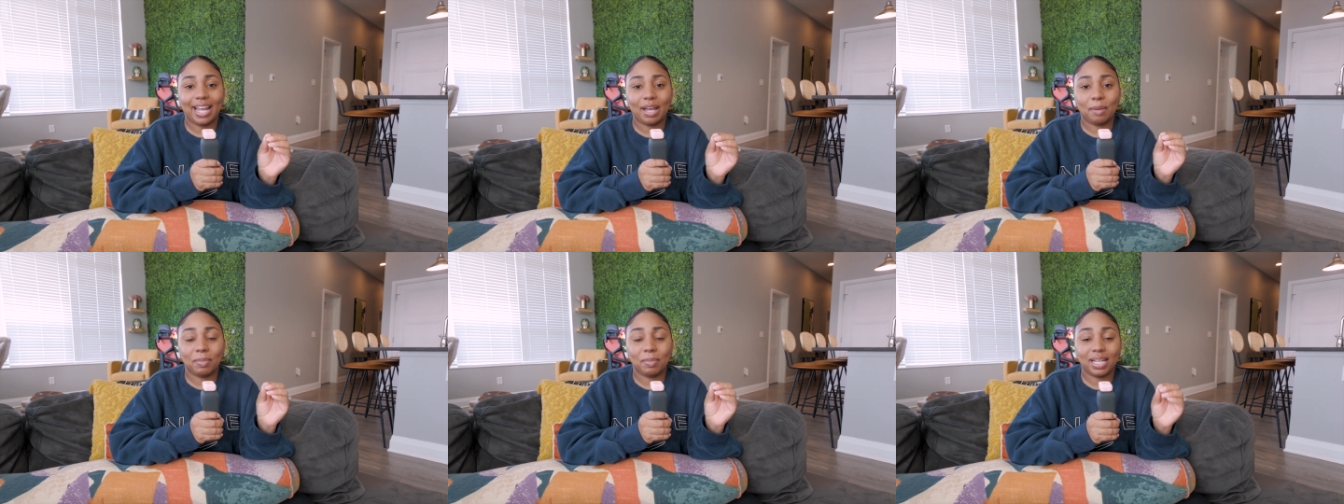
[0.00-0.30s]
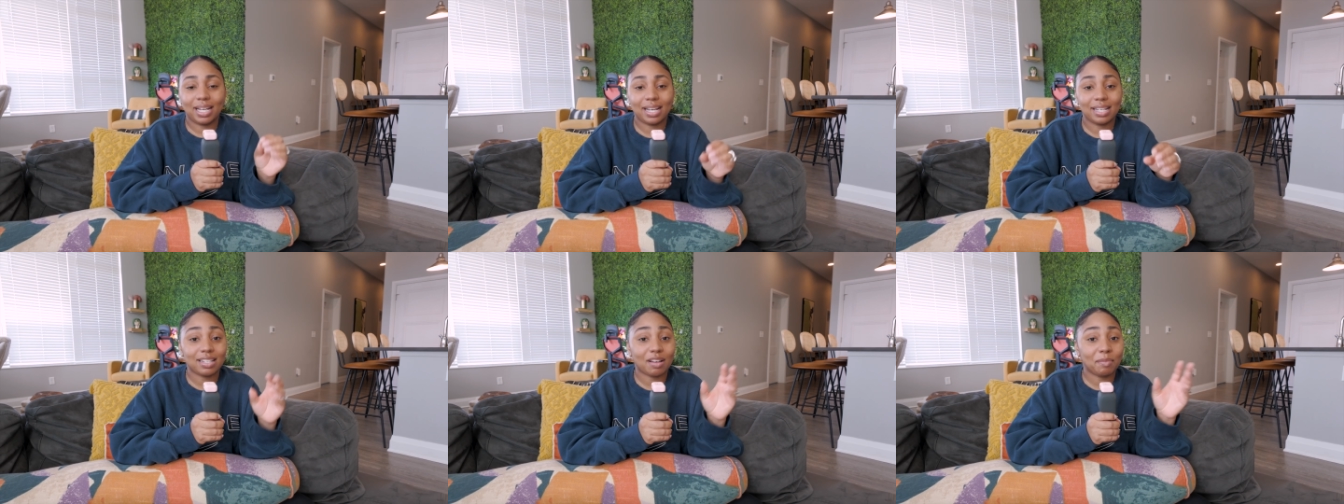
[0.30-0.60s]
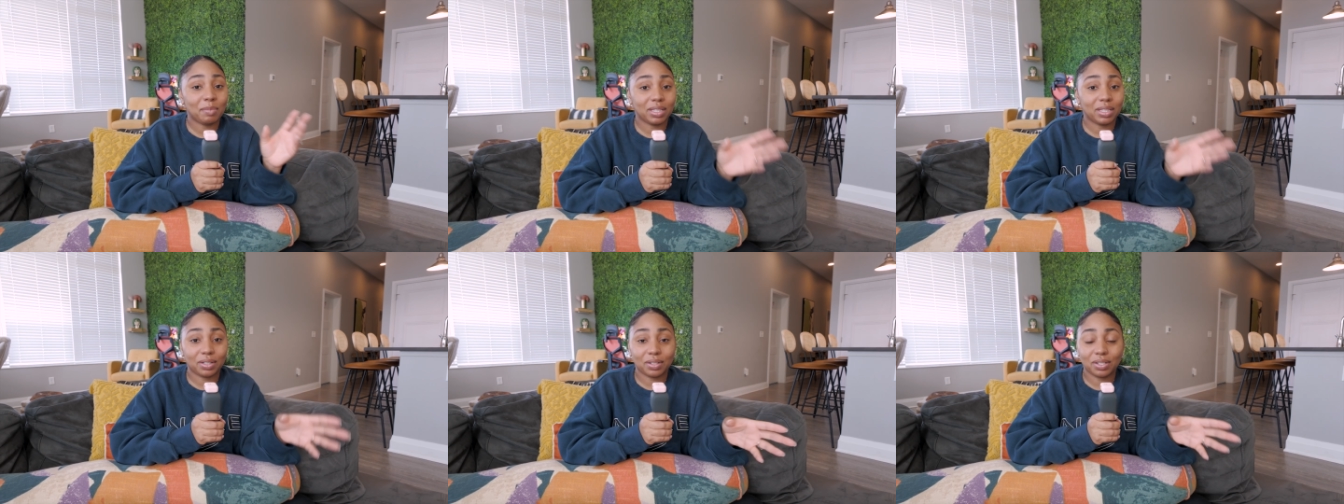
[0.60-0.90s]
And because
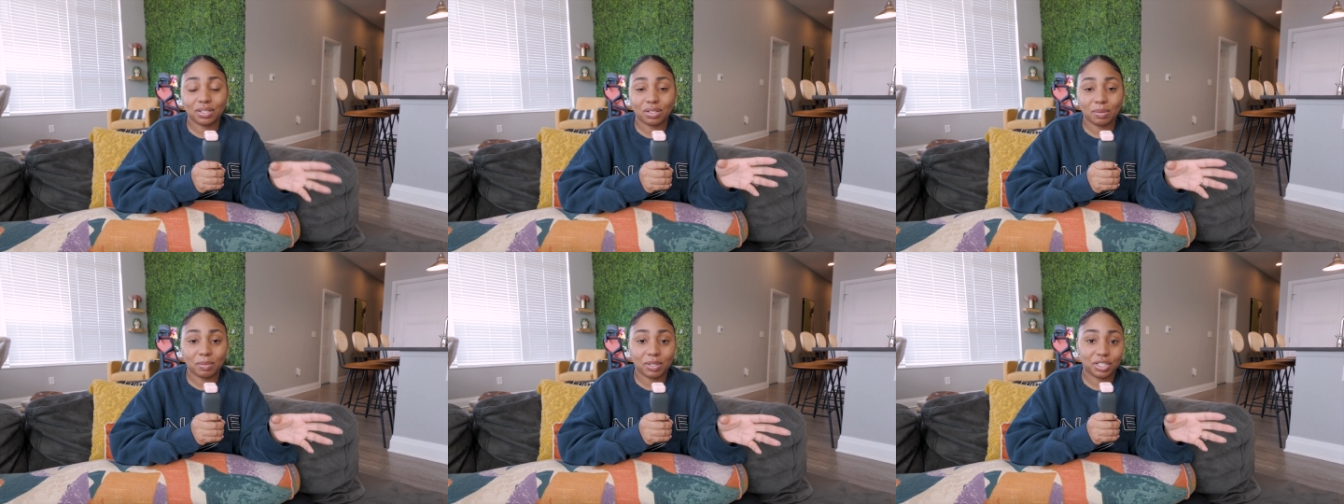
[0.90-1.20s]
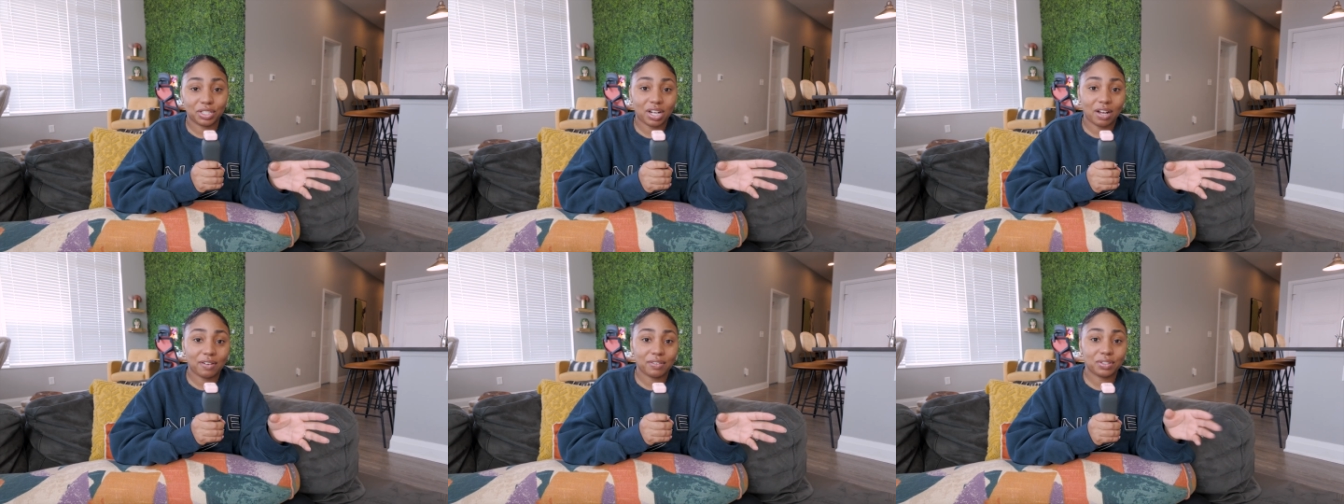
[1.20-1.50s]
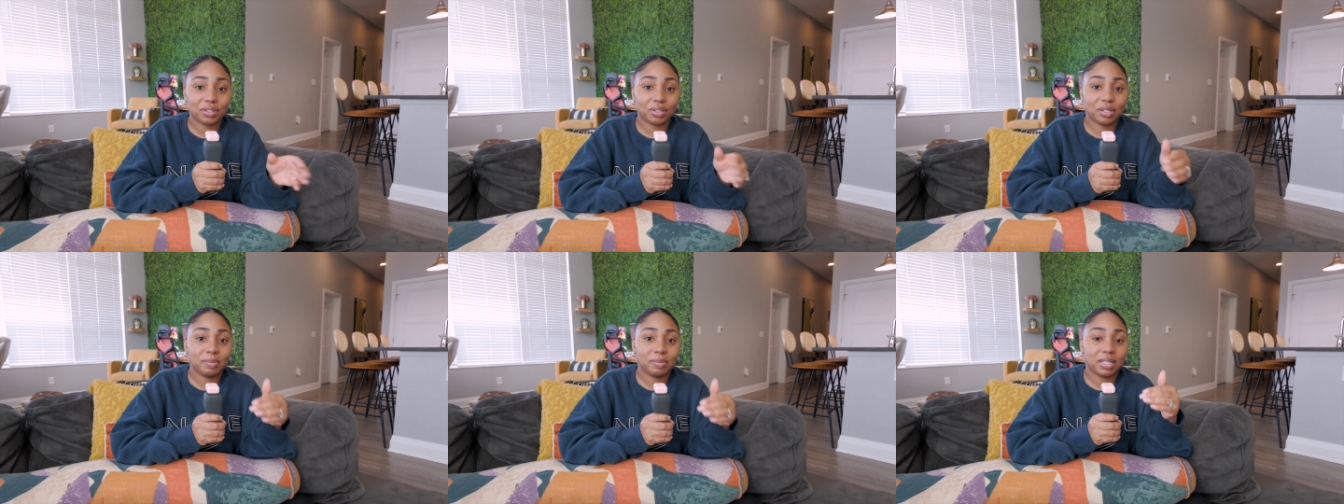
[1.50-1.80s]
I've been learning so much
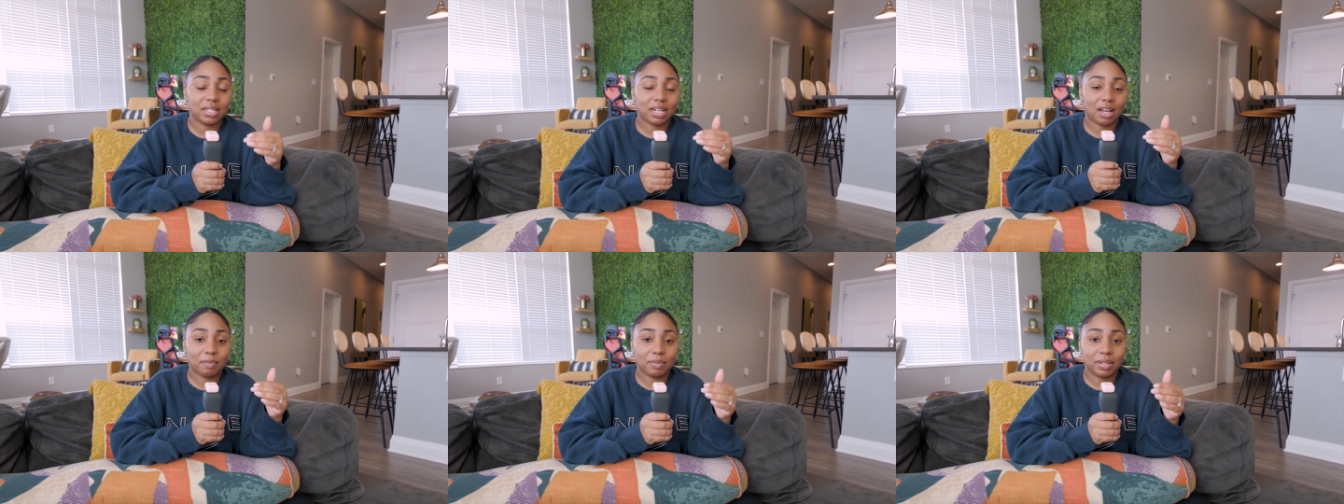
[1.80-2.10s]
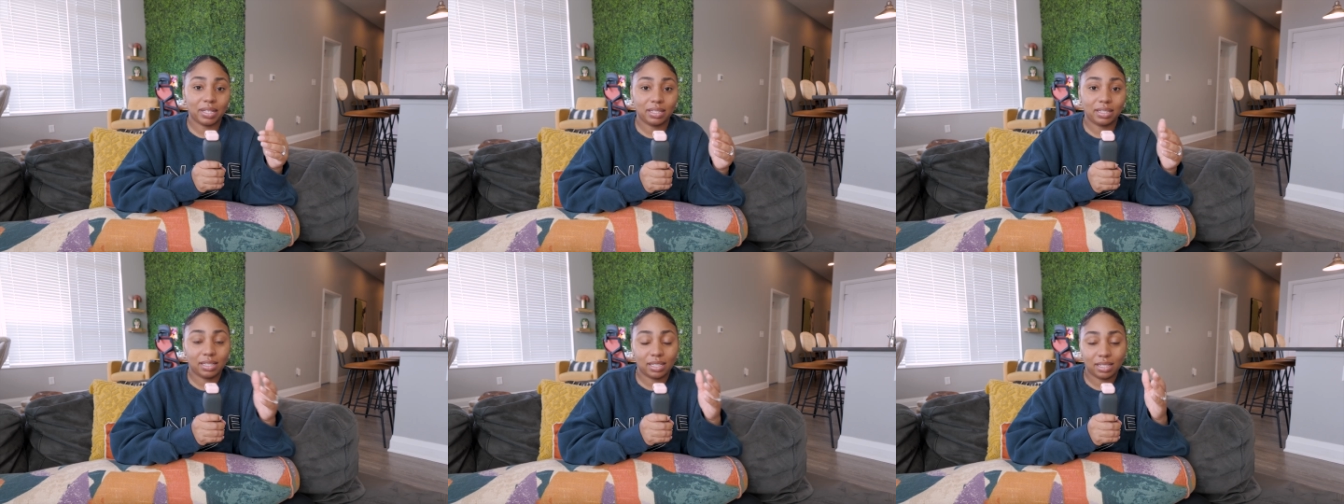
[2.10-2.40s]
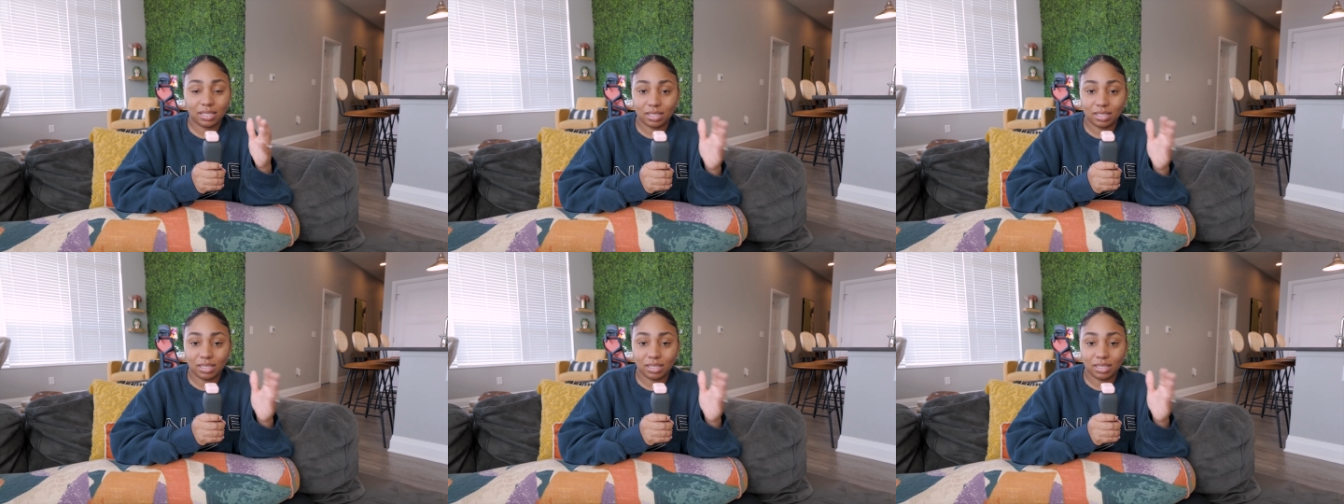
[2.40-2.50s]
JavaScript and I've been